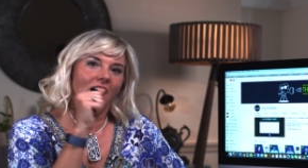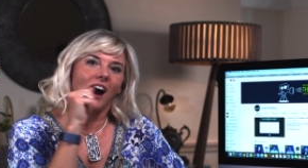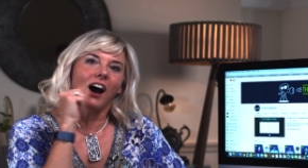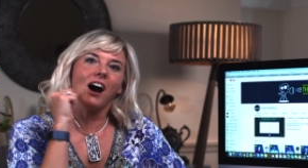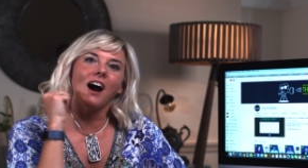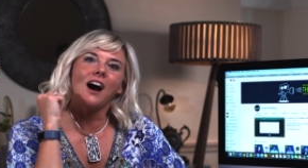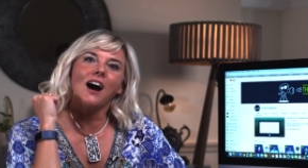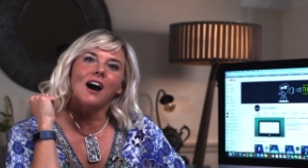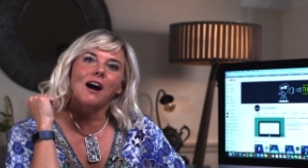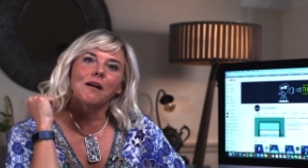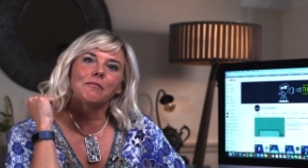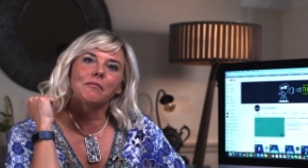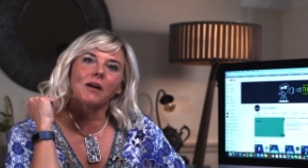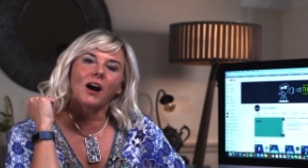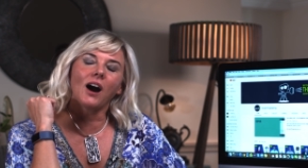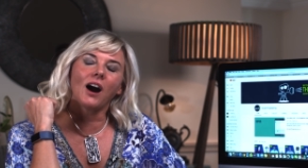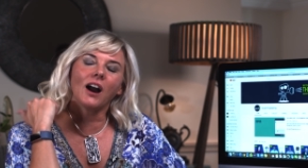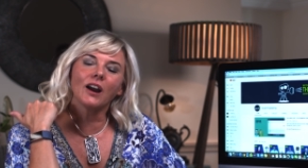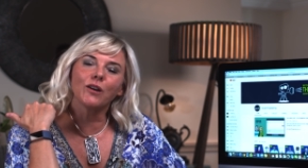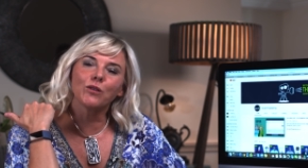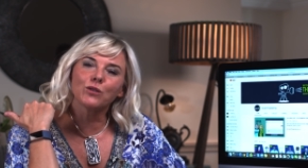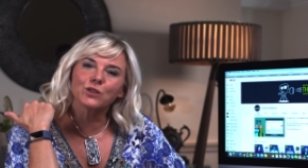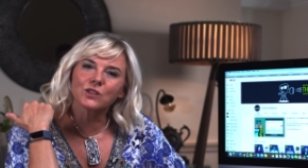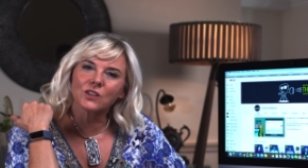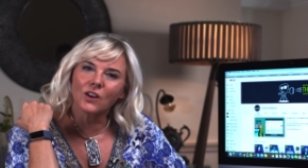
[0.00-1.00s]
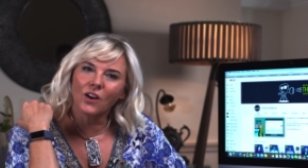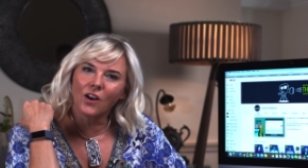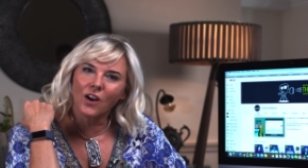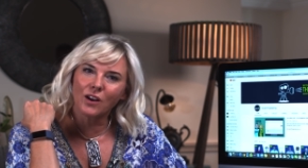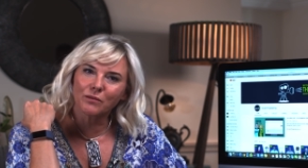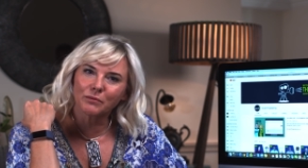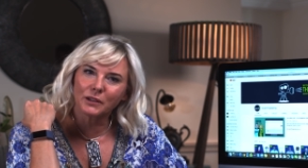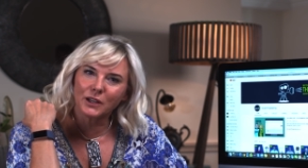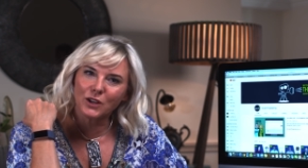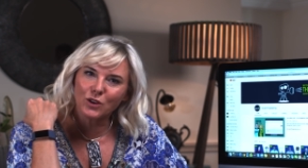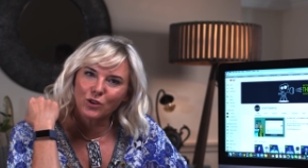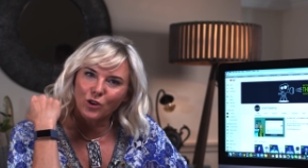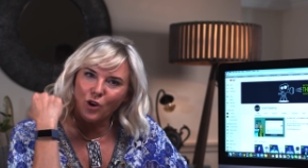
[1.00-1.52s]
Um, I also
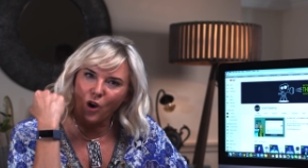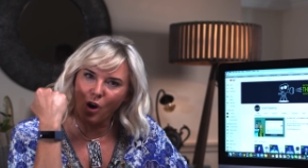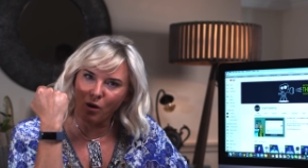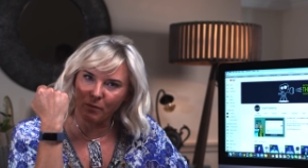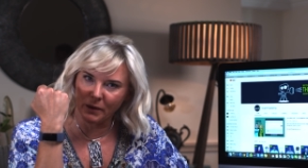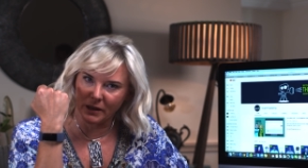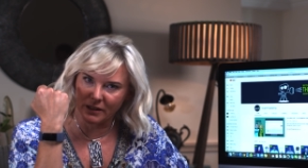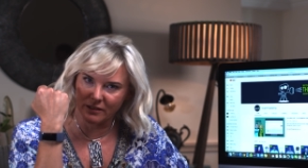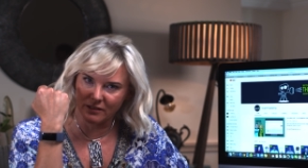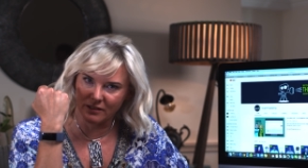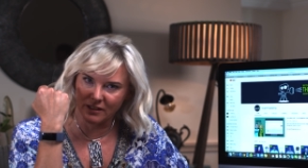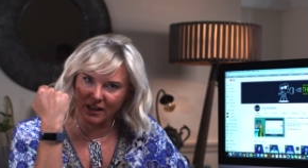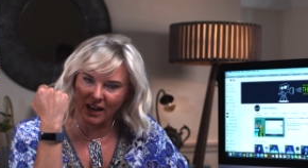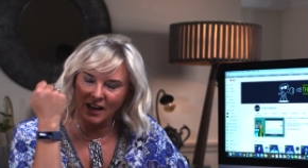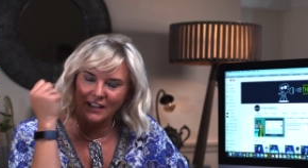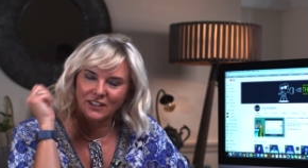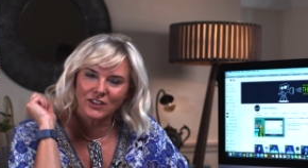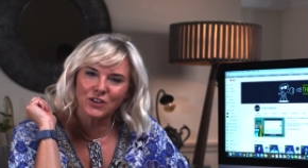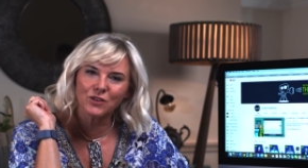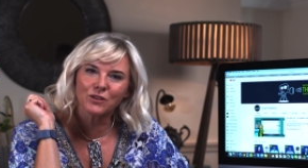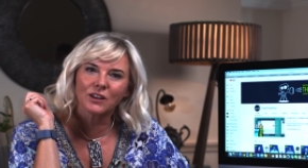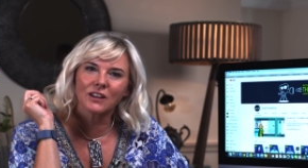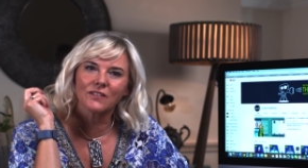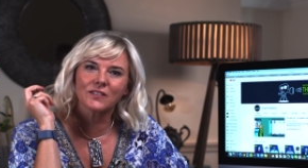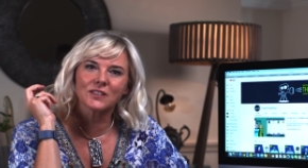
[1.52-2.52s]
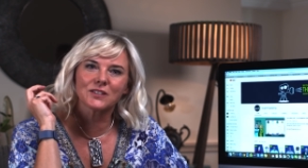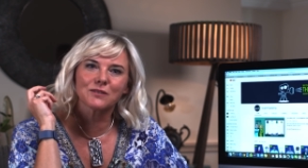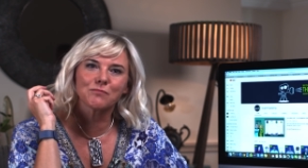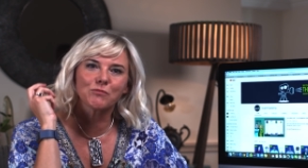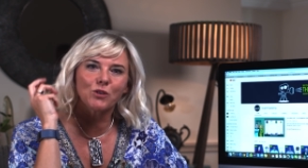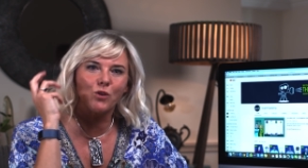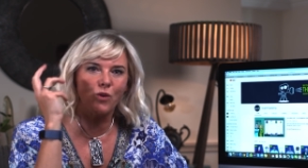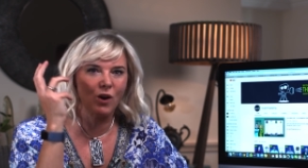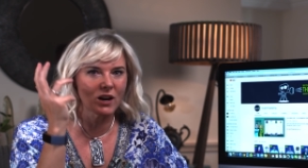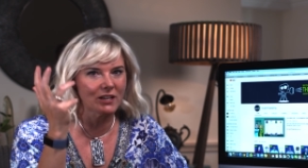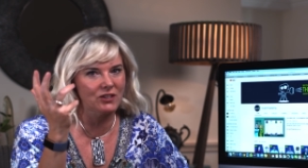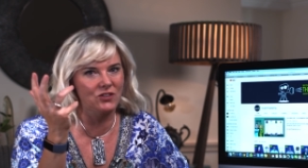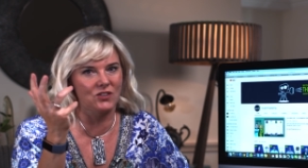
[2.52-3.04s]
hope that you comment and you give us some
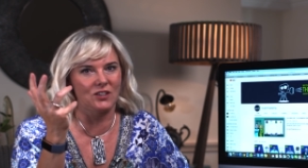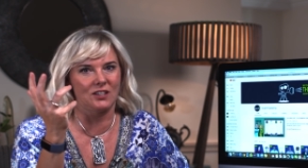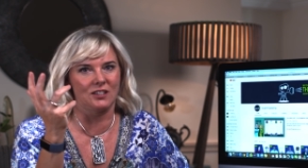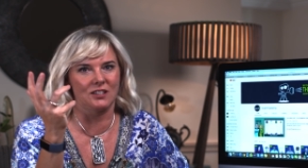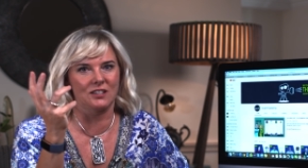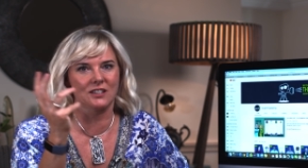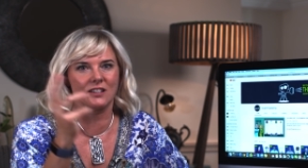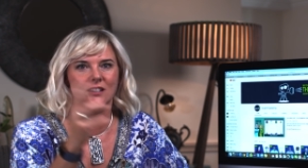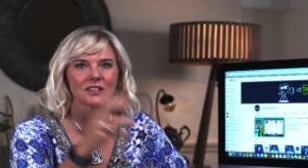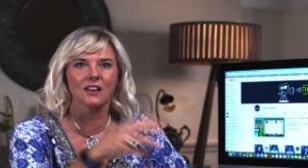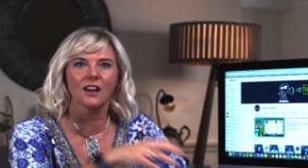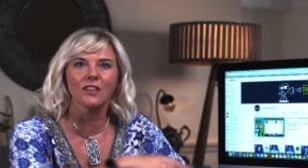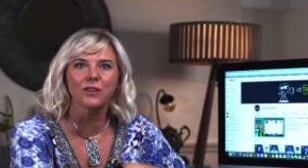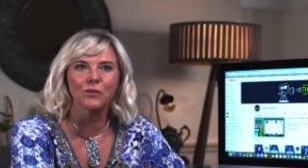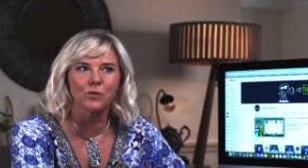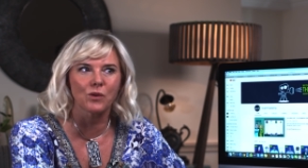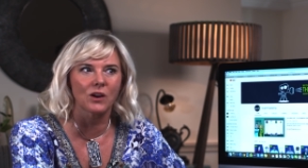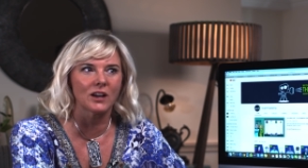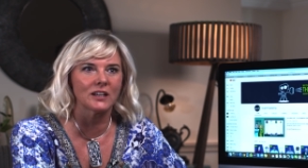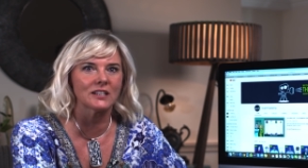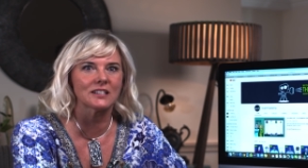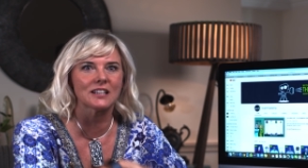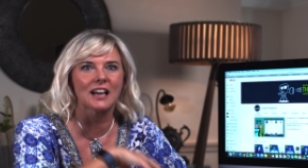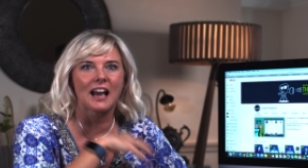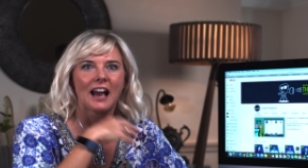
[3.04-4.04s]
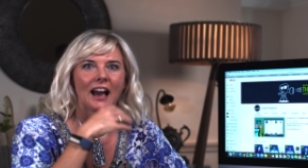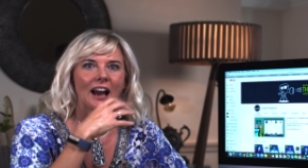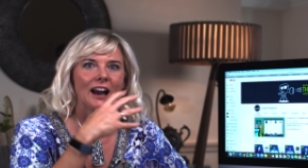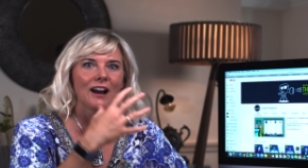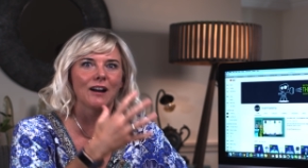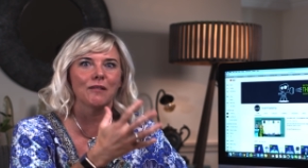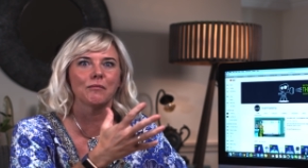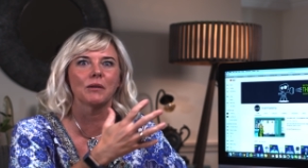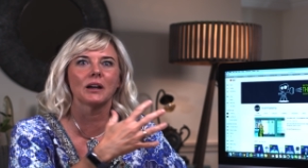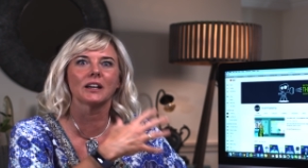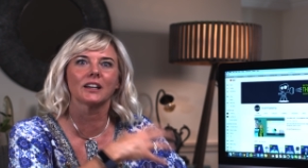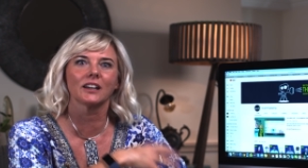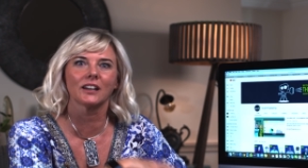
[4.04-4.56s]
questions because otherwise how
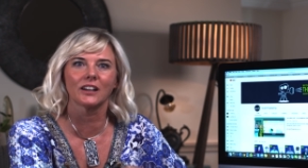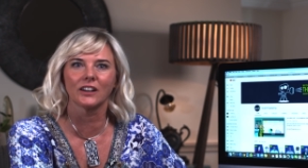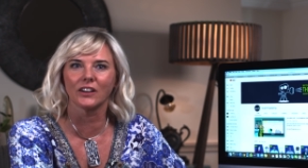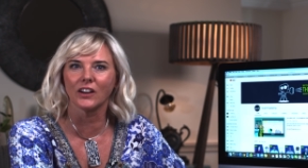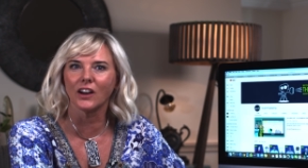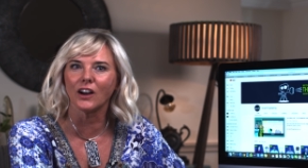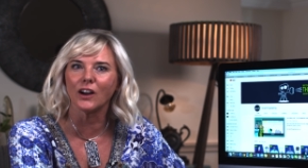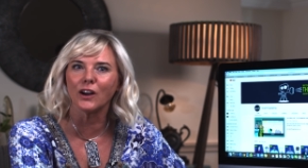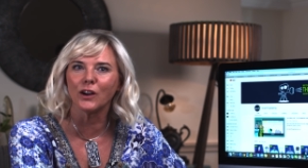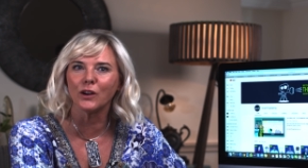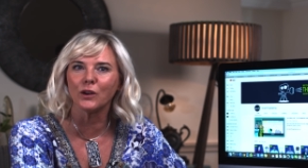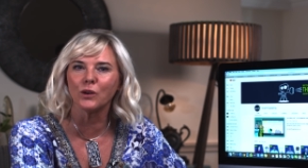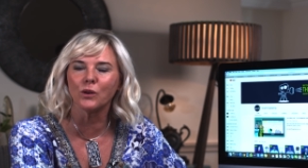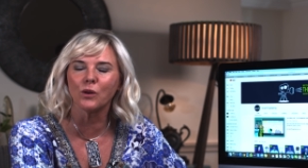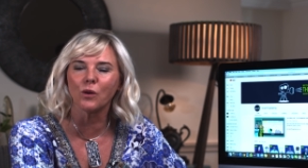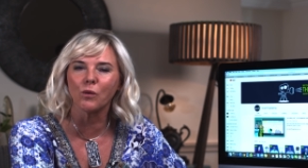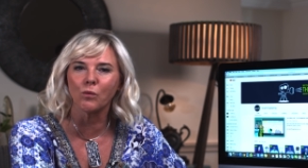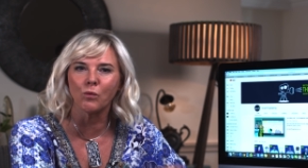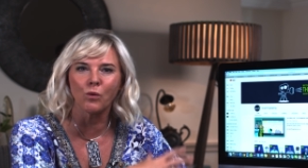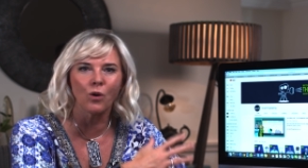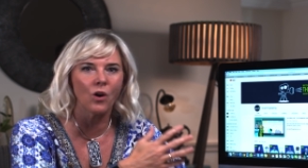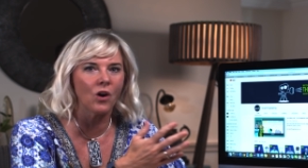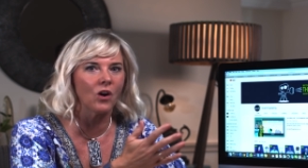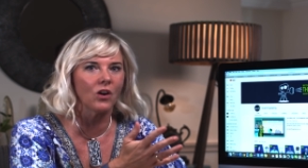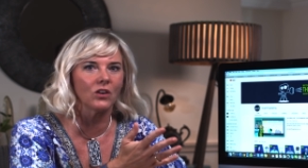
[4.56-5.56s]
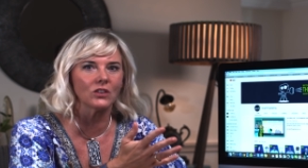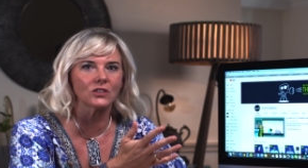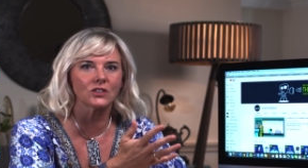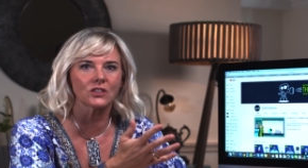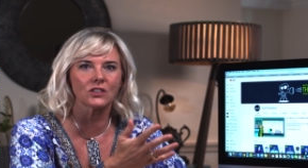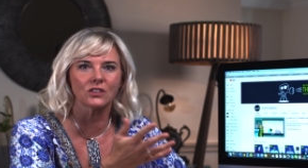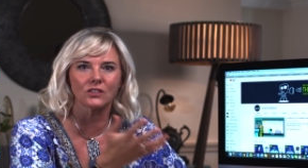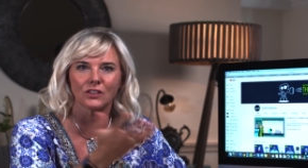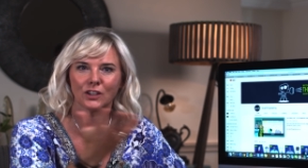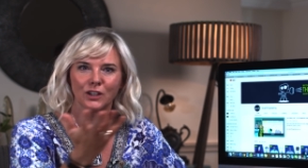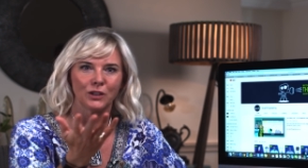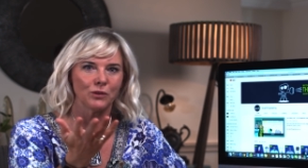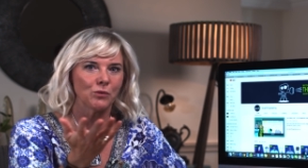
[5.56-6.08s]
am I going to know
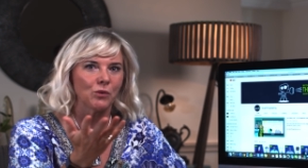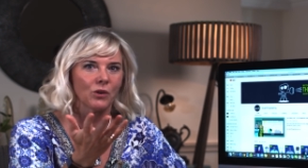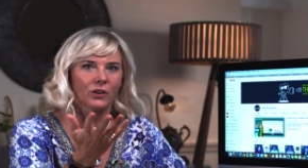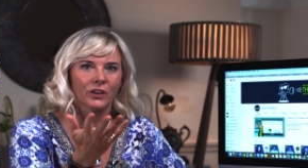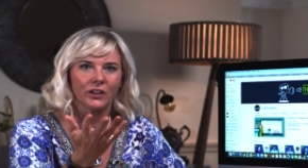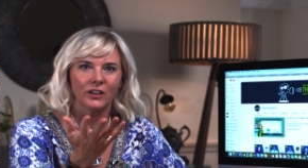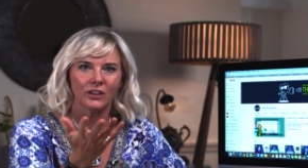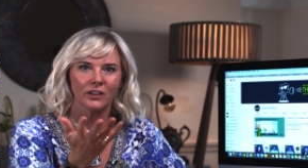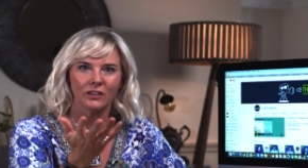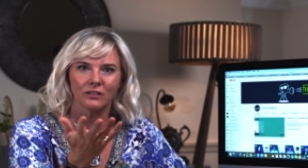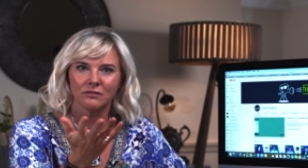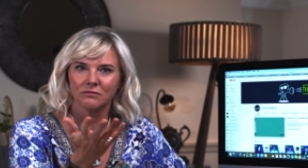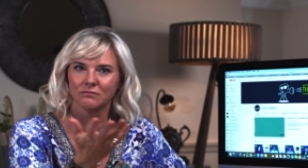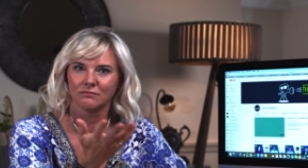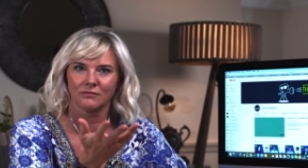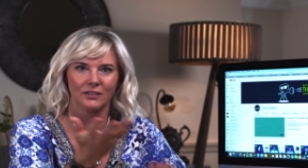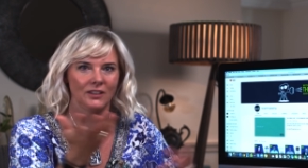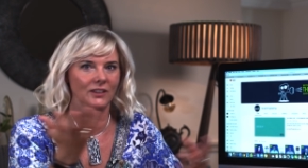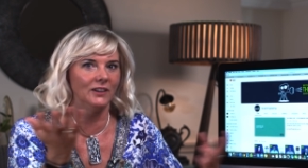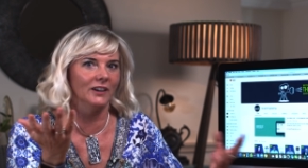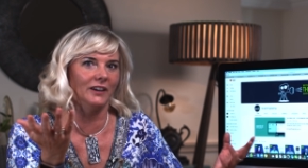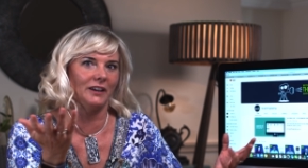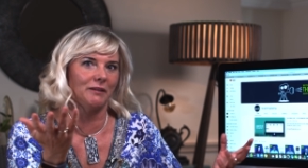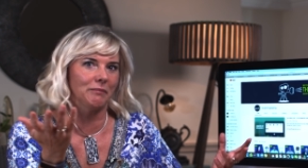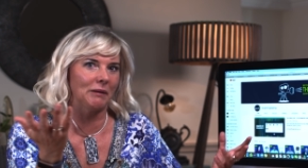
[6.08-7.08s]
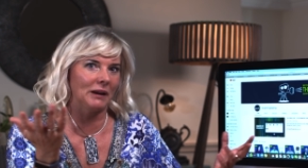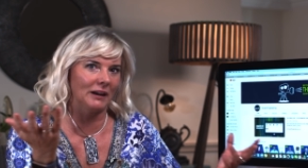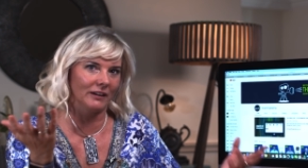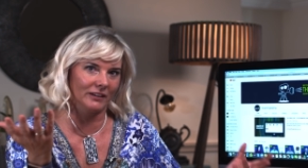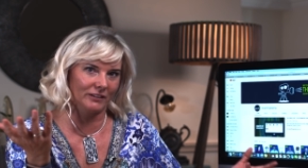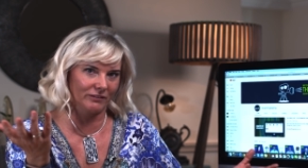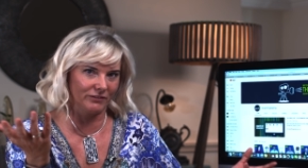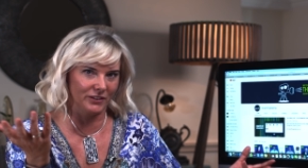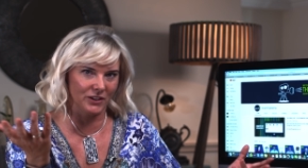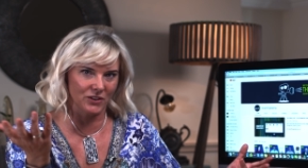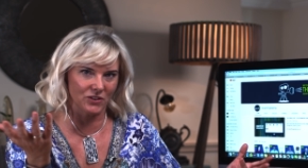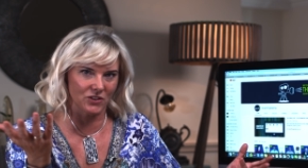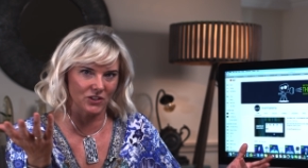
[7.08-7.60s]
what you want to learn about
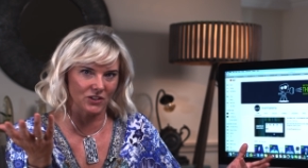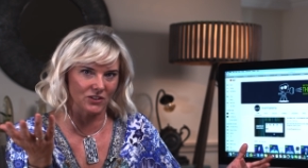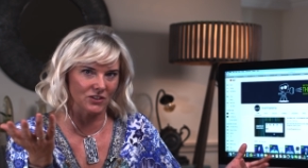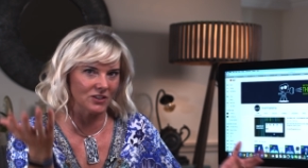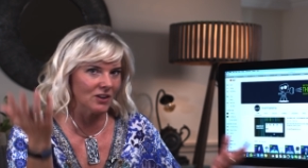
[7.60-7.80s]
in future.